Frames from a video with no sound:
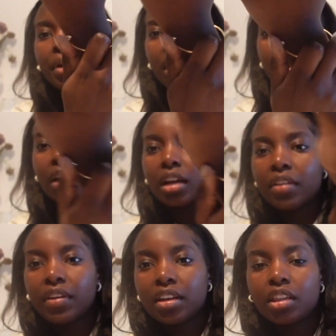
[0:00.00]
it on,
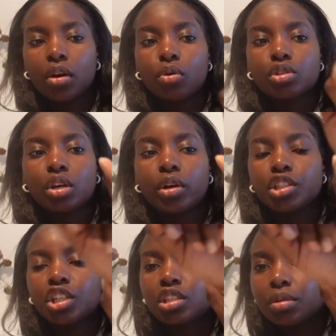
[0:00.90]
and then they're also
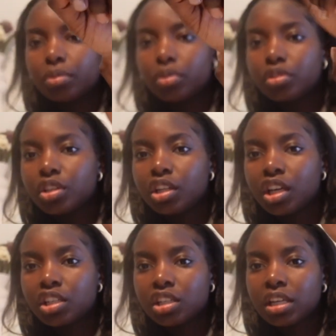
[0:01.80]
adjustable, so you
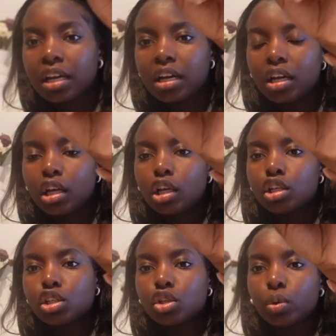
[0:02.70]
can just like
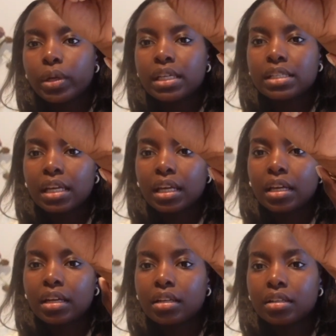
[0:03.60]
squeeze
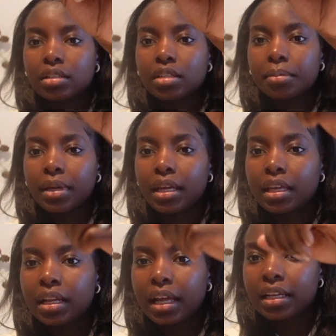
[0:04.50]
it to make
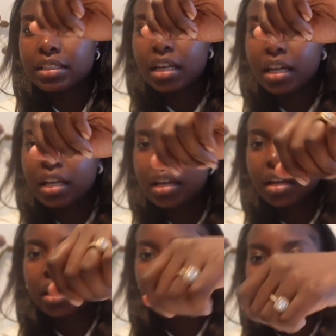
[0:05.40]
it like
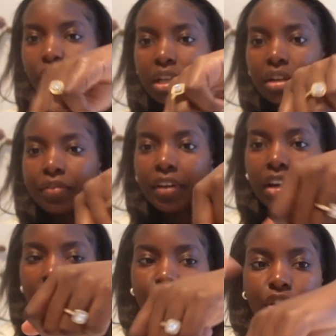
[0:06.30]
tighter, so it can fit on
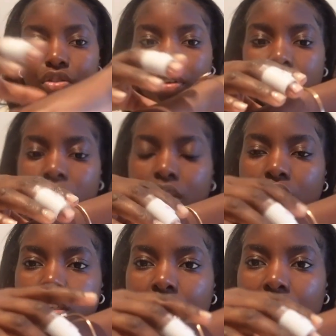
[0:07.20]
everyone's wrist. So you
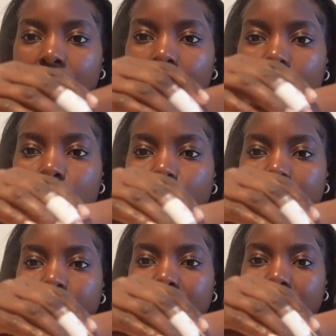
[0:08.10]
just like squeeze
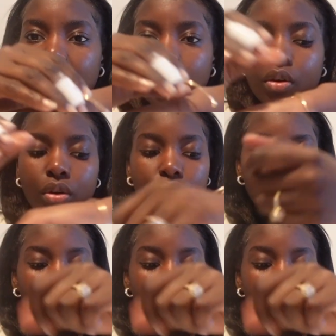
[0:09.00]
to make it tighter or looser.